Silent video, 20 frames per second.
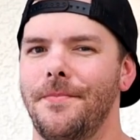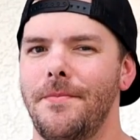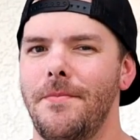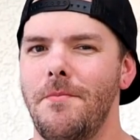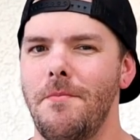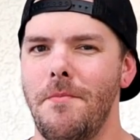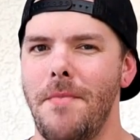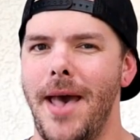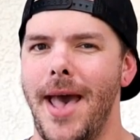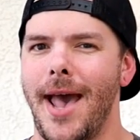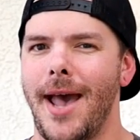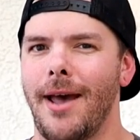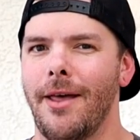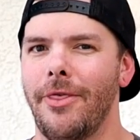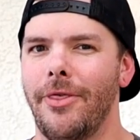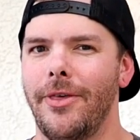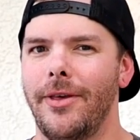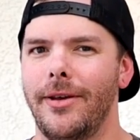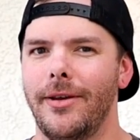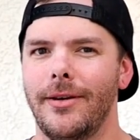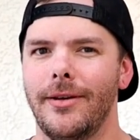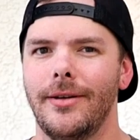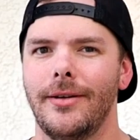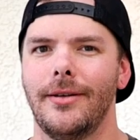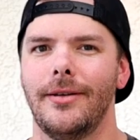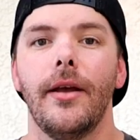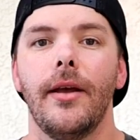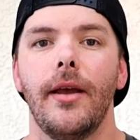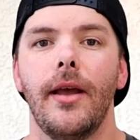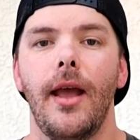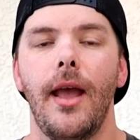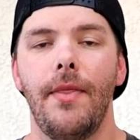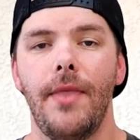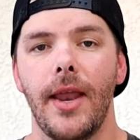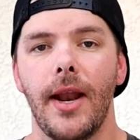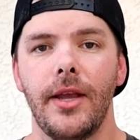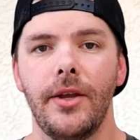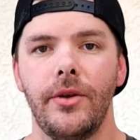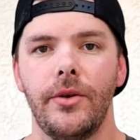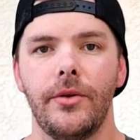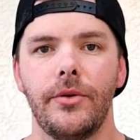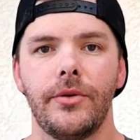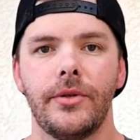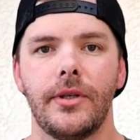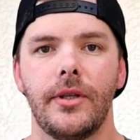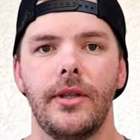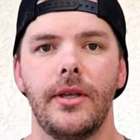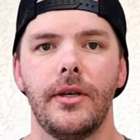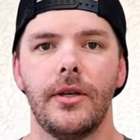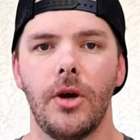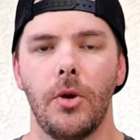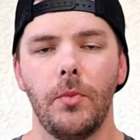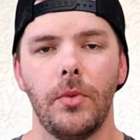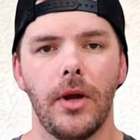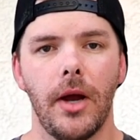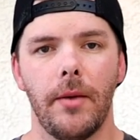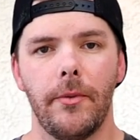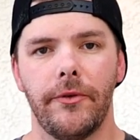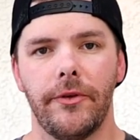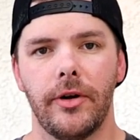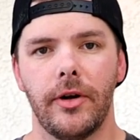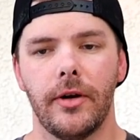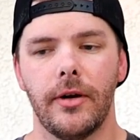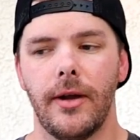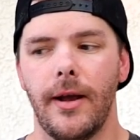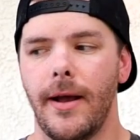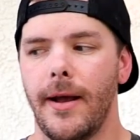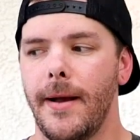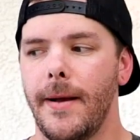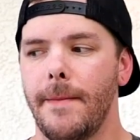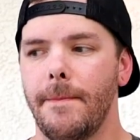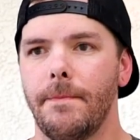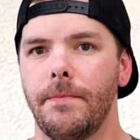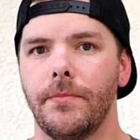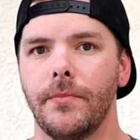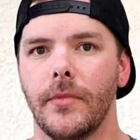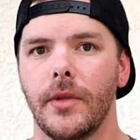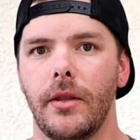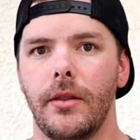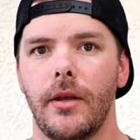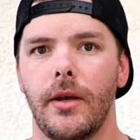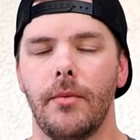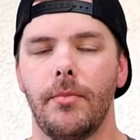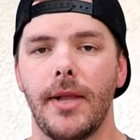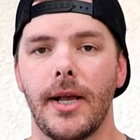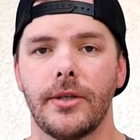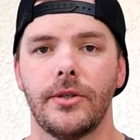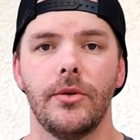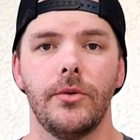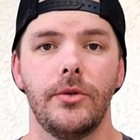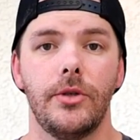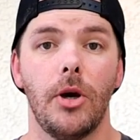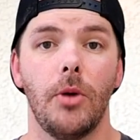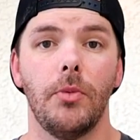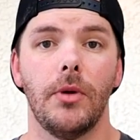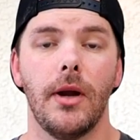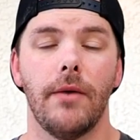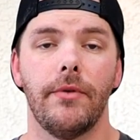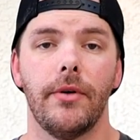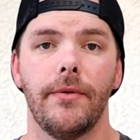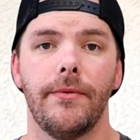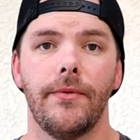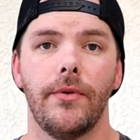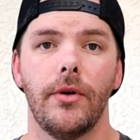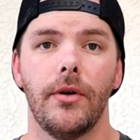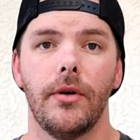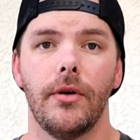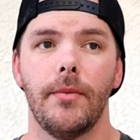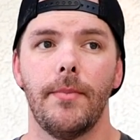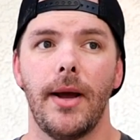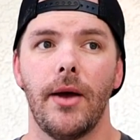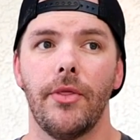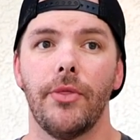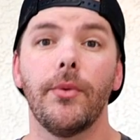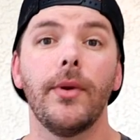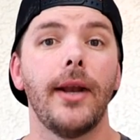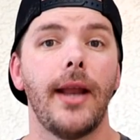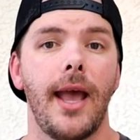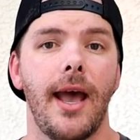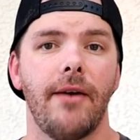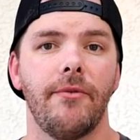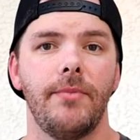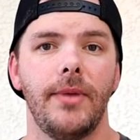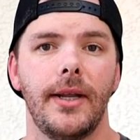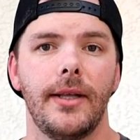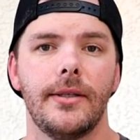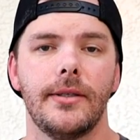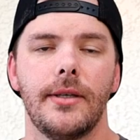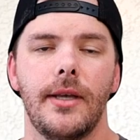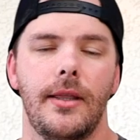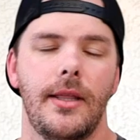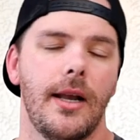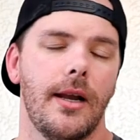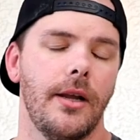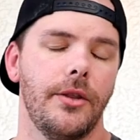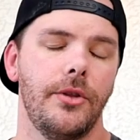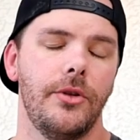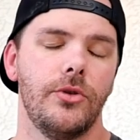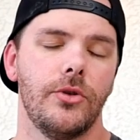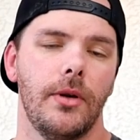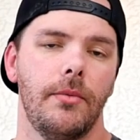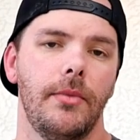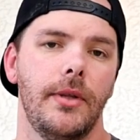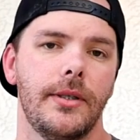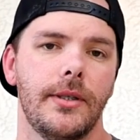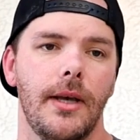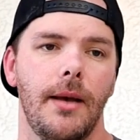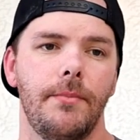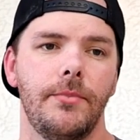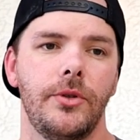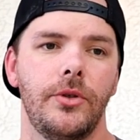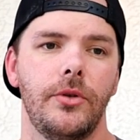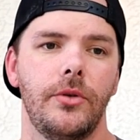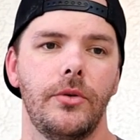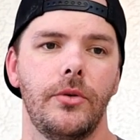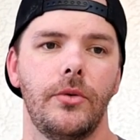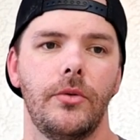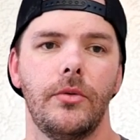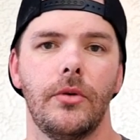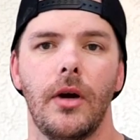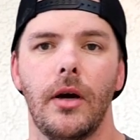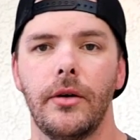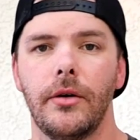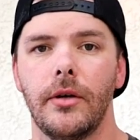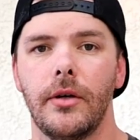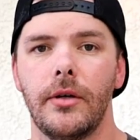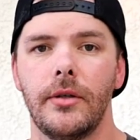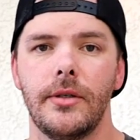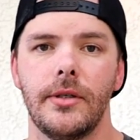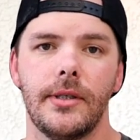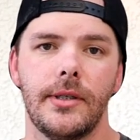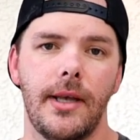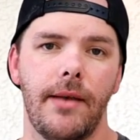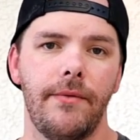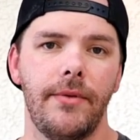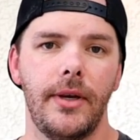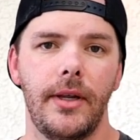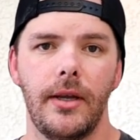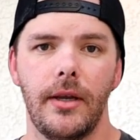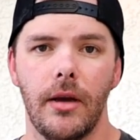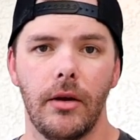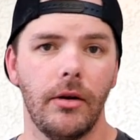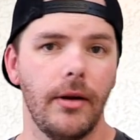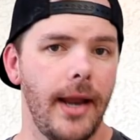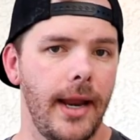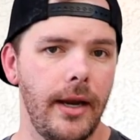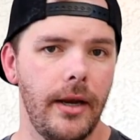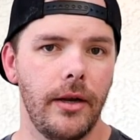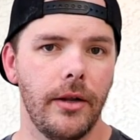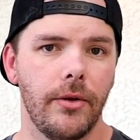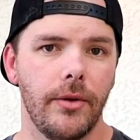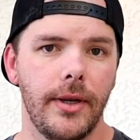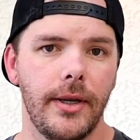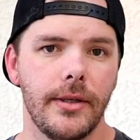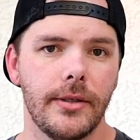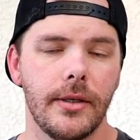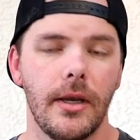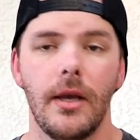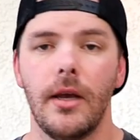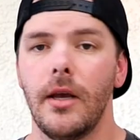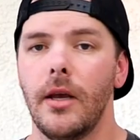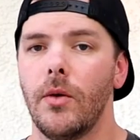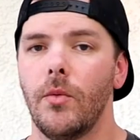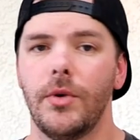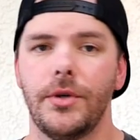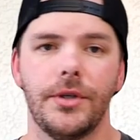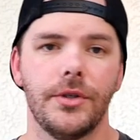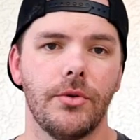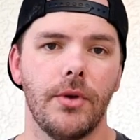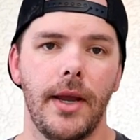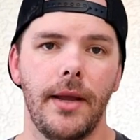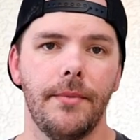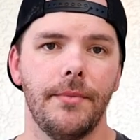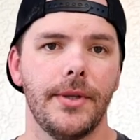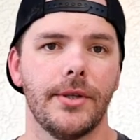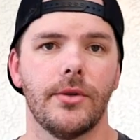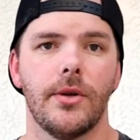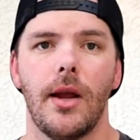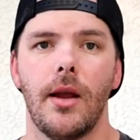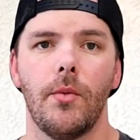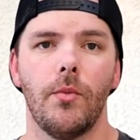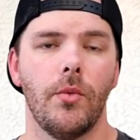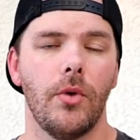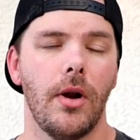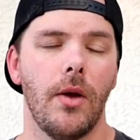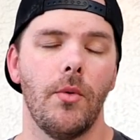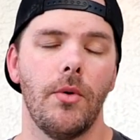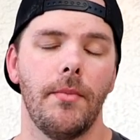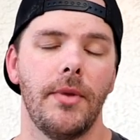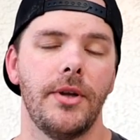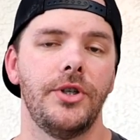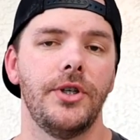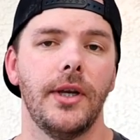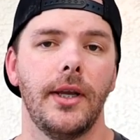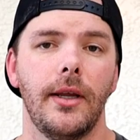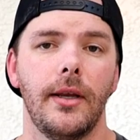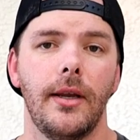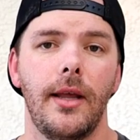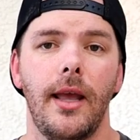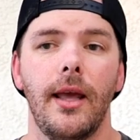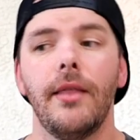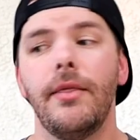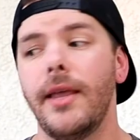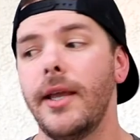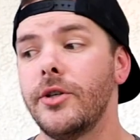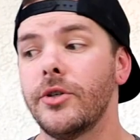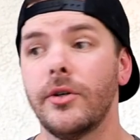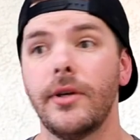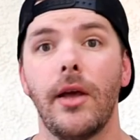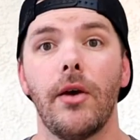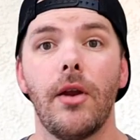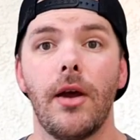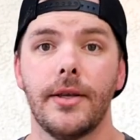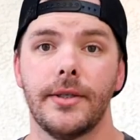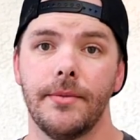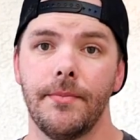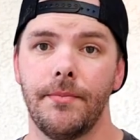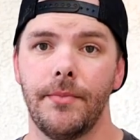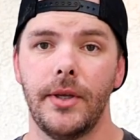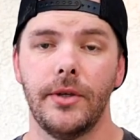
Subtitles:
Math. And then I used the dome cover, the Blackstone dome cover for about 3.5 minutes. And that got the drumlets up to 170, 180 degrees, which is great. That's right where I want my chicken. And they turned out awesome.